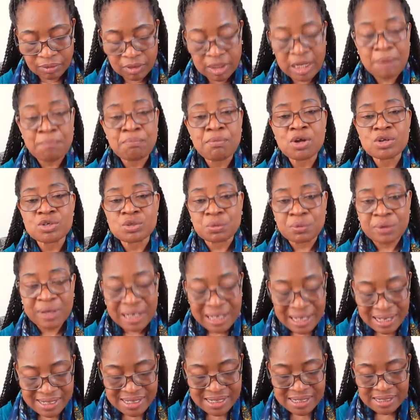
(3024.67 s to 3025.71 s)
They must
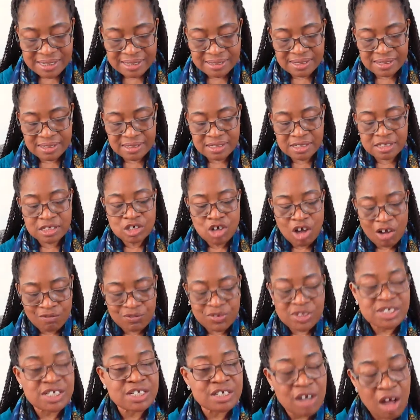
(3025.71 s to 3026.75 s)
release it.
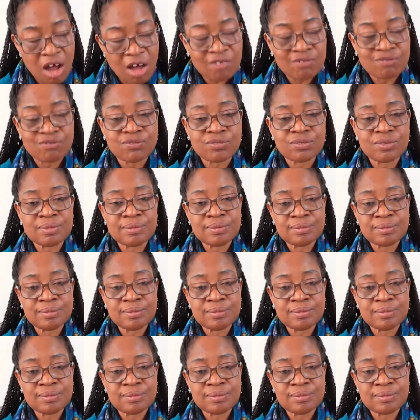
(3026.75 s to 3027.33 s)
Enough is enough.